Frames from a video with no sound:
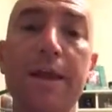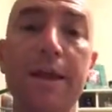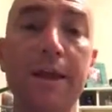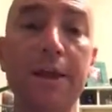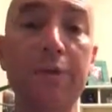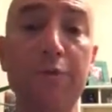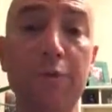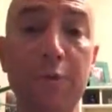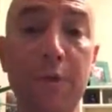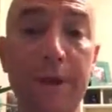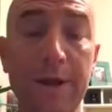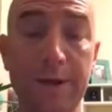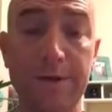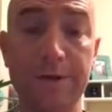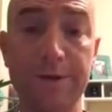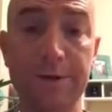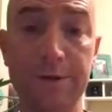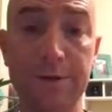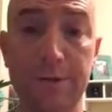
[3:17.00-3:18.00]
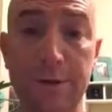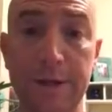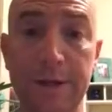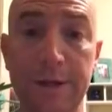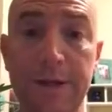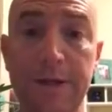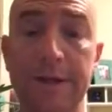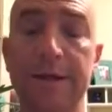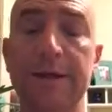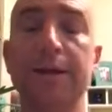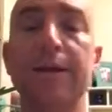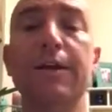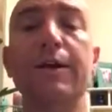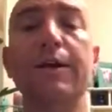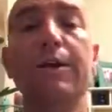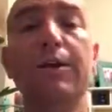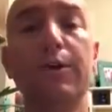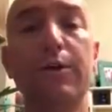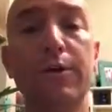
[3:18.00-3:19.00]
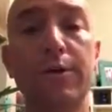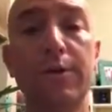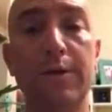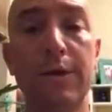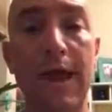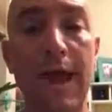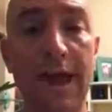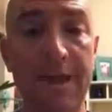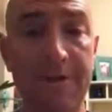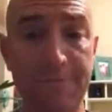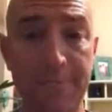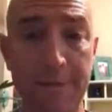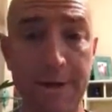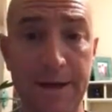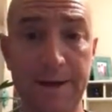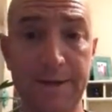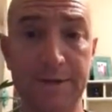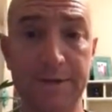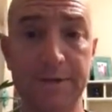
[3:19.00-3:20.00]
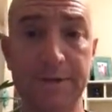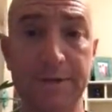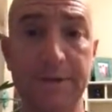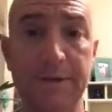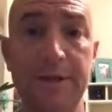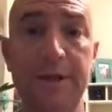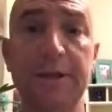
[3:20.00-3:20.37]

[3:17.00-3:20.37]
If we are doing half miles,